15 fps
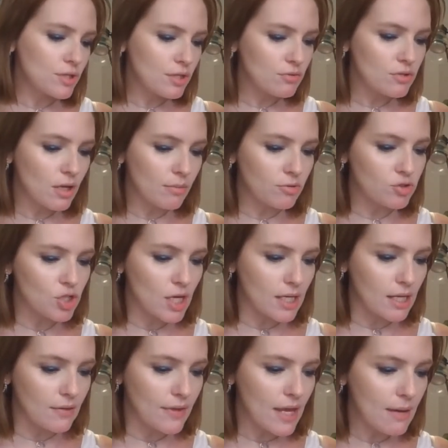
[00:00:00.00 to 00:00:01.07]
that you double
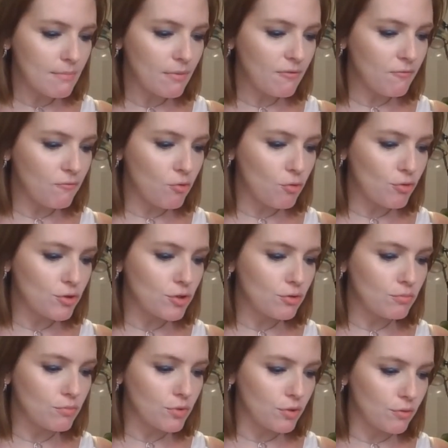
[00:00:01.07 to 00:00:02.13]
check on that before
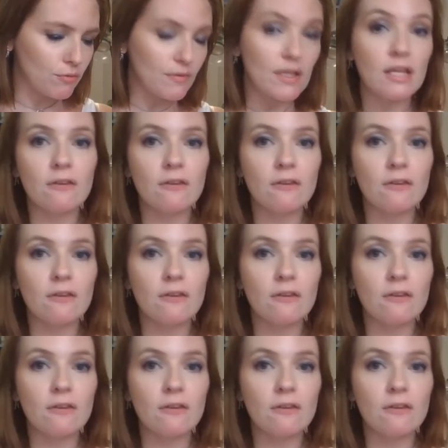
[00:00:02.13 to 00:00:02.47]
you move